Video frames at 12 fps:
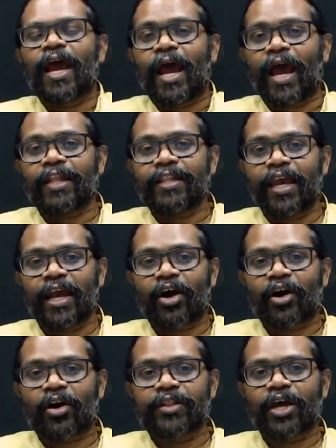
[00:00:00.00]
and they
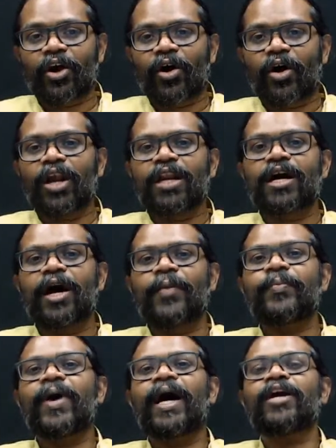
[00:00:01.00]
all
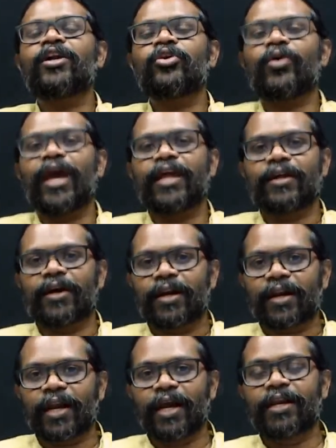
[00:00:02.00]
combine together,
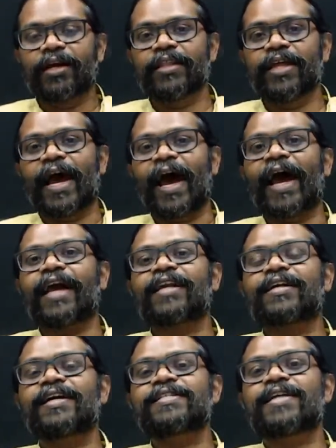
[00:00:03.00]
right? They act
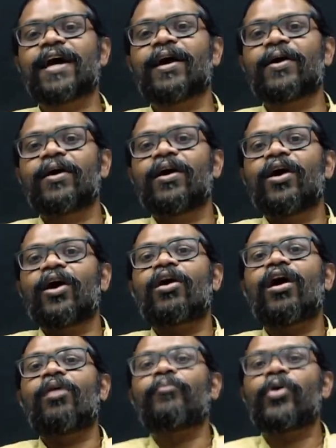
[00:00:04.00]
as a
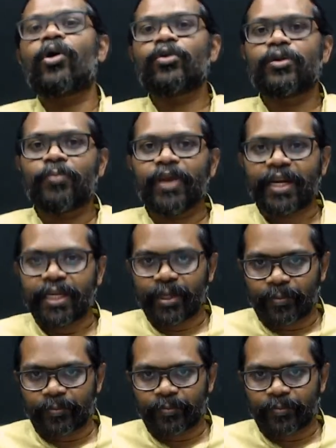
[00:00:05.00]
compound medium.